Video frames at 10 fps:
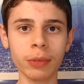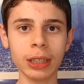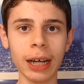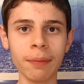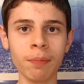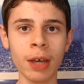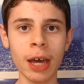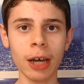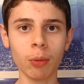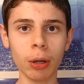Today,
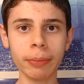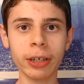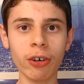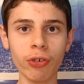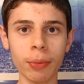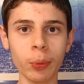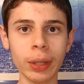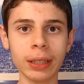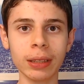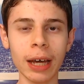we're going to be going over the
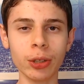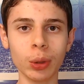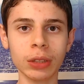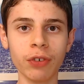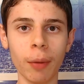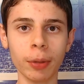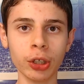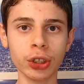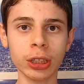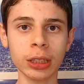Week 10 USFL
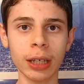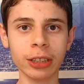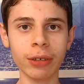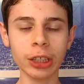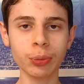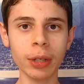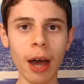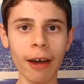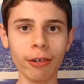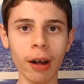predictions. So last week
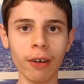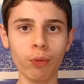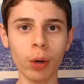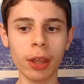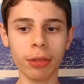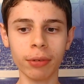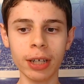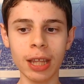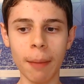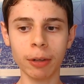I had a record of 1 and 3,
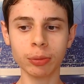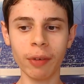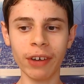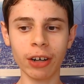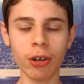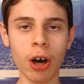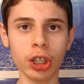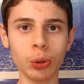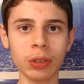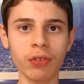and that brings my record on
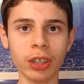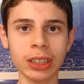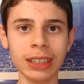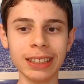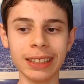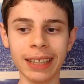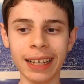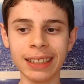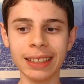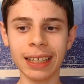the USFL season to
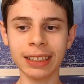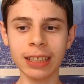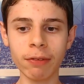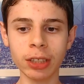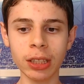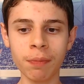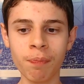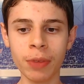19 and 17.